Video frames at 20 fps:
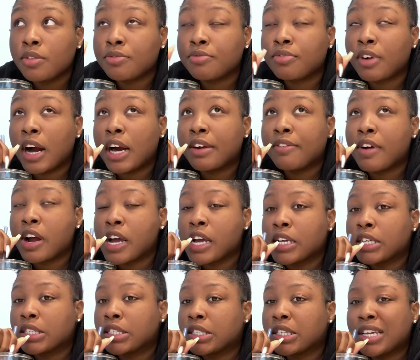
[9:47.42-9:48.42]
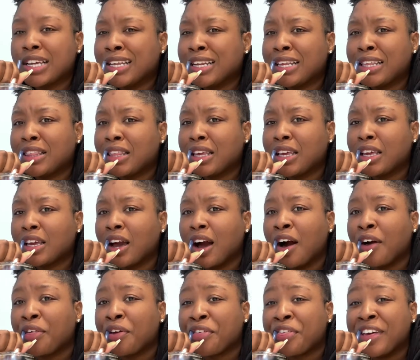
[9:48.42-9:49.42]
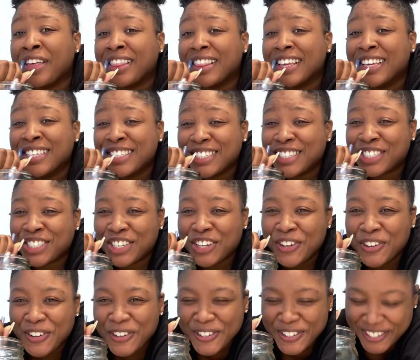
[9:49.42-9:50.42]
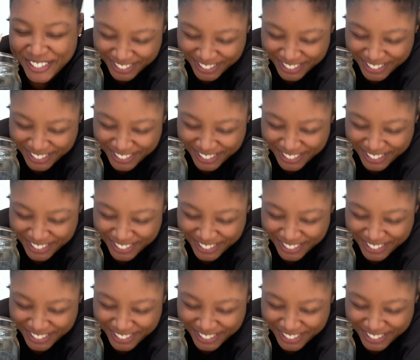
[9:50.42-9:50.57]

fried rice, anything other than this juice.